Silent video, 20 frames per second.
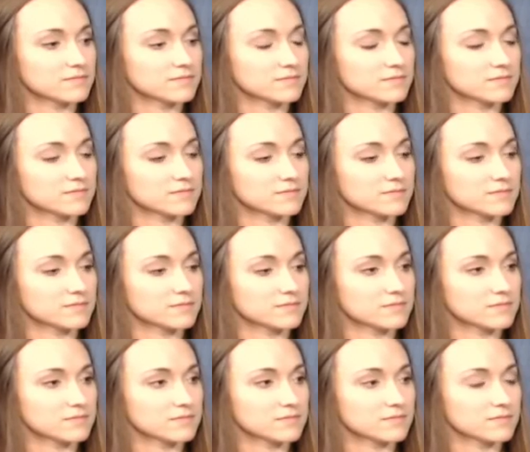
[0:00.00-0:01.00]

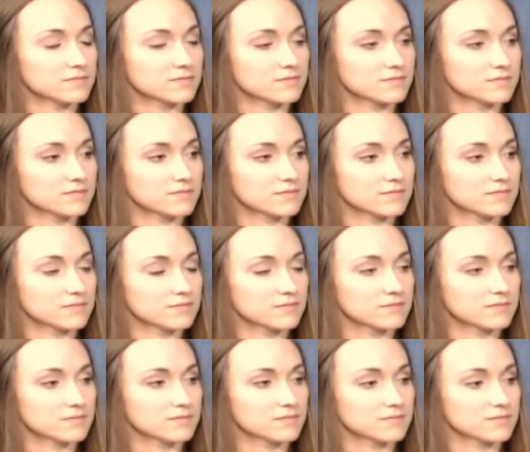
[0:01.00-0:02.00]

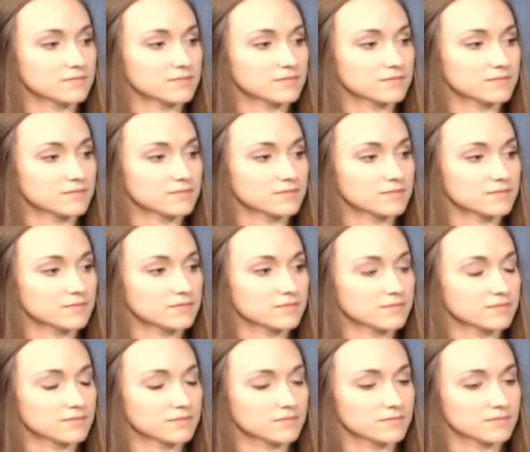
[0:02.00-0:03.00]

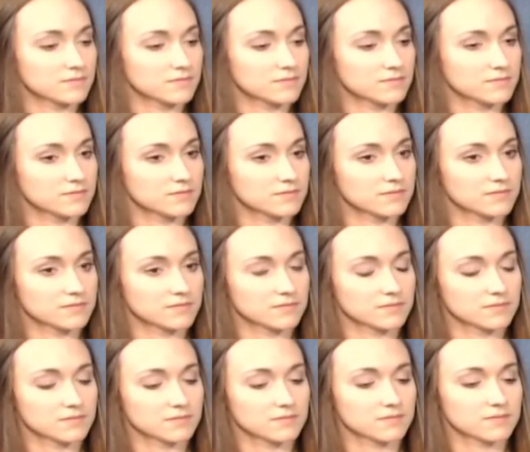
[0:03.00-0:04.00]

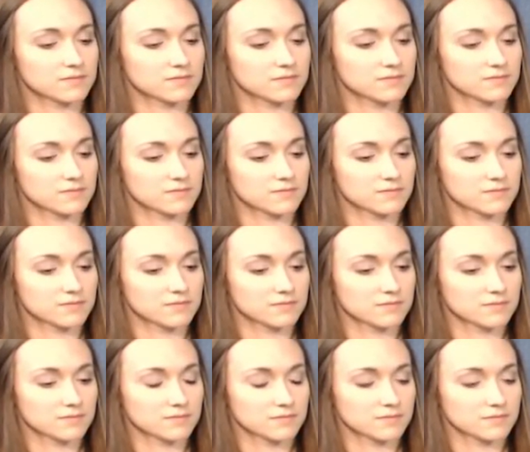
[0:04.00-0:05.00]

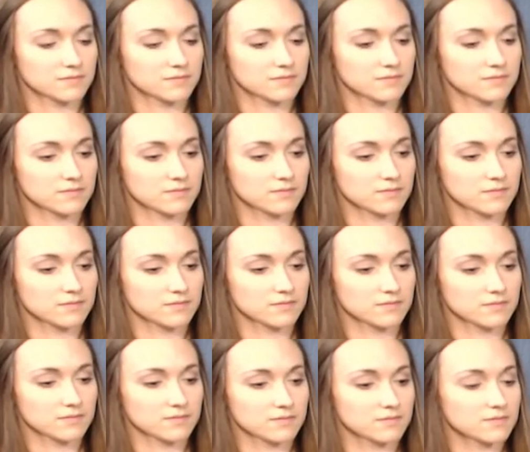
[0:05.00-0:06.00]

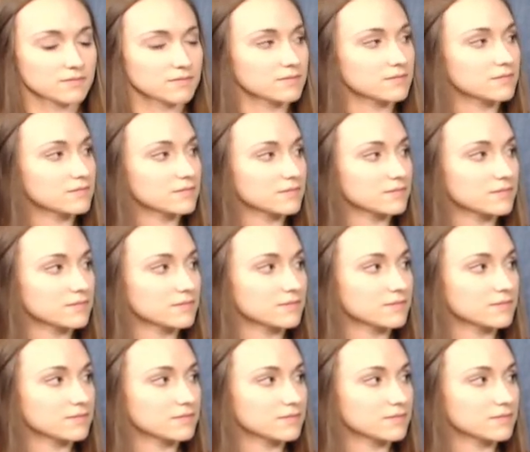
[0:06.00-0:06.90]
(not speaking)